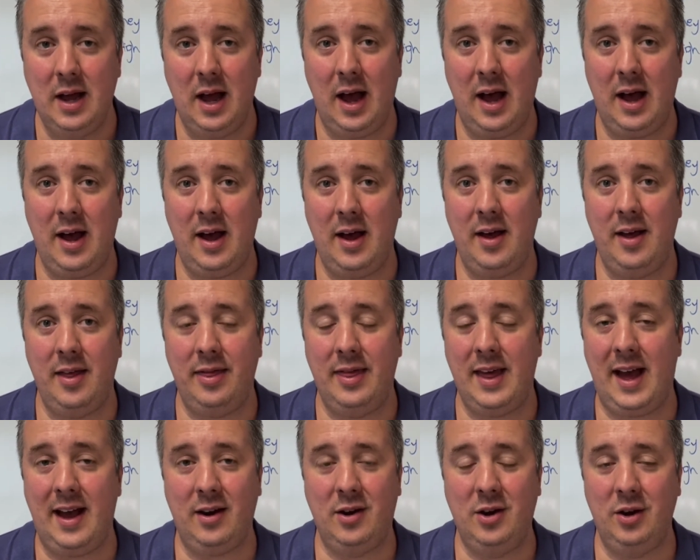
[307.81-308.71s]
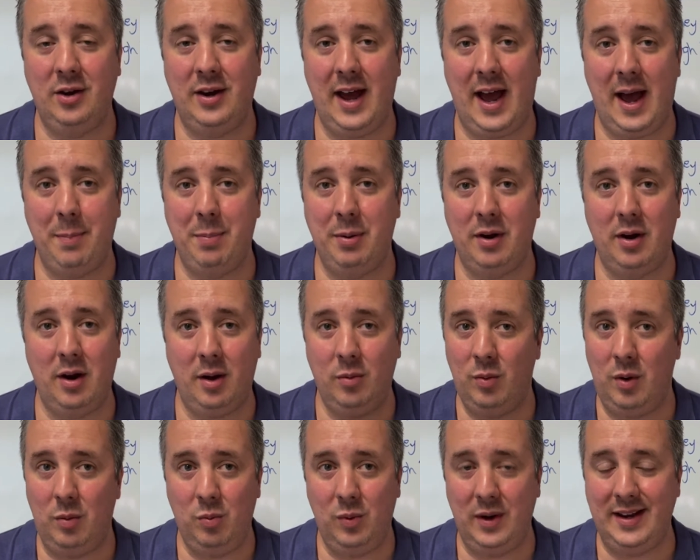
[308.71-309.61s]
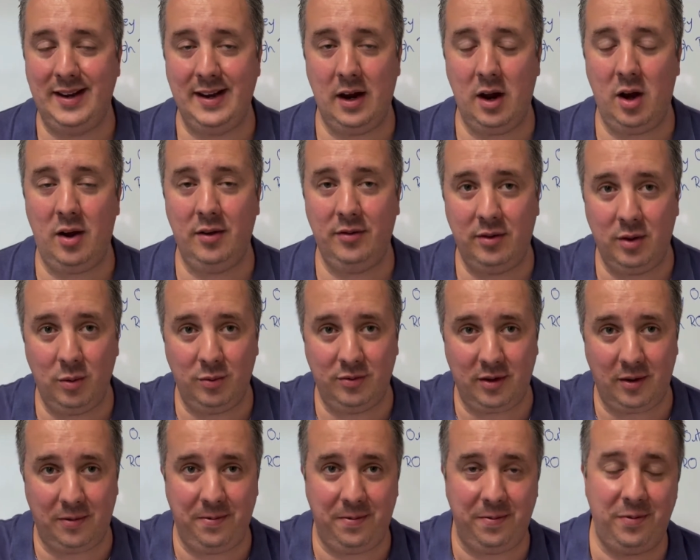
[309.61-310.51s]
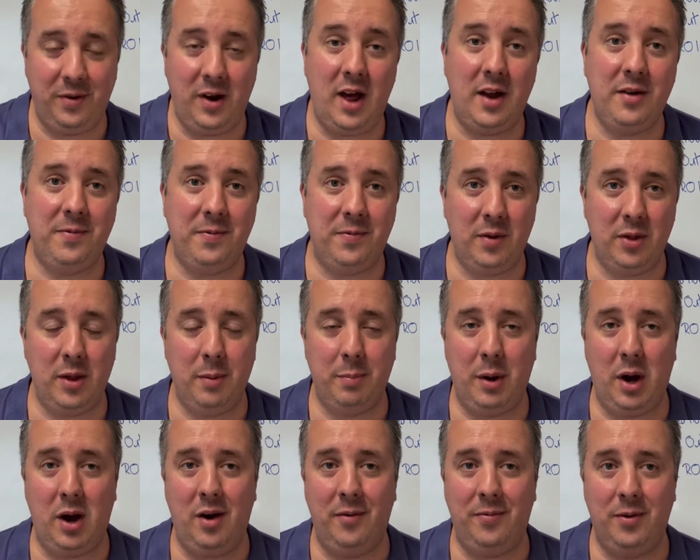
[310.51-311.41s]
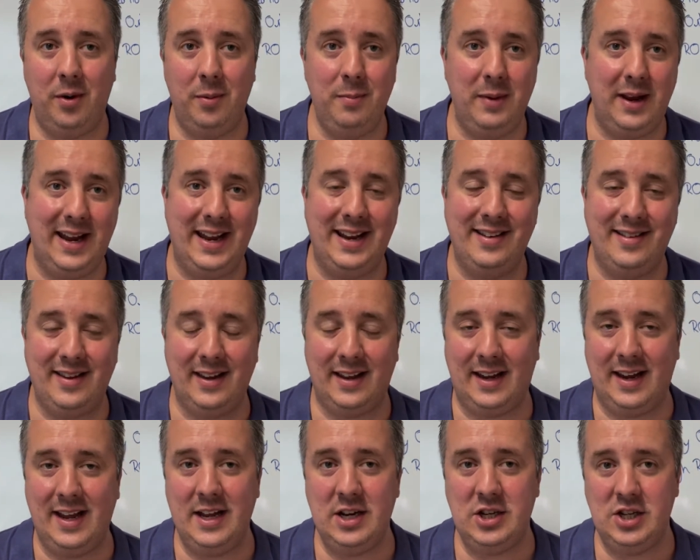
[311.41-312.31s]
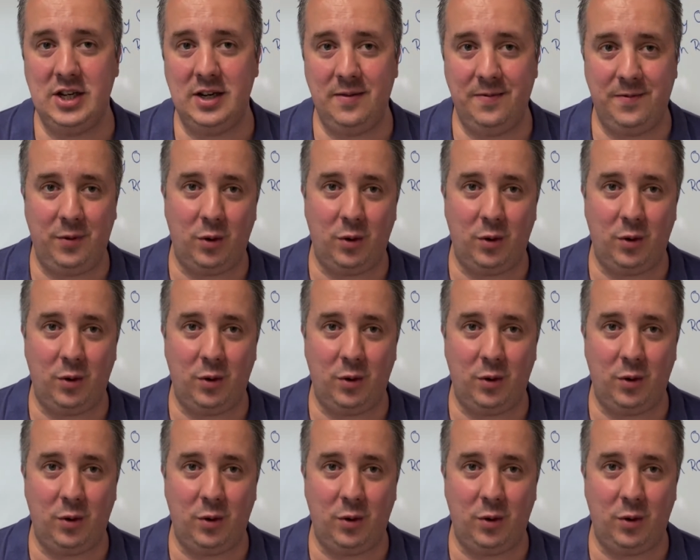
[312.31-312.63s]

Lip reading: That could happen. Like when we did ours, there was a flood from the bathroom into the kitchen.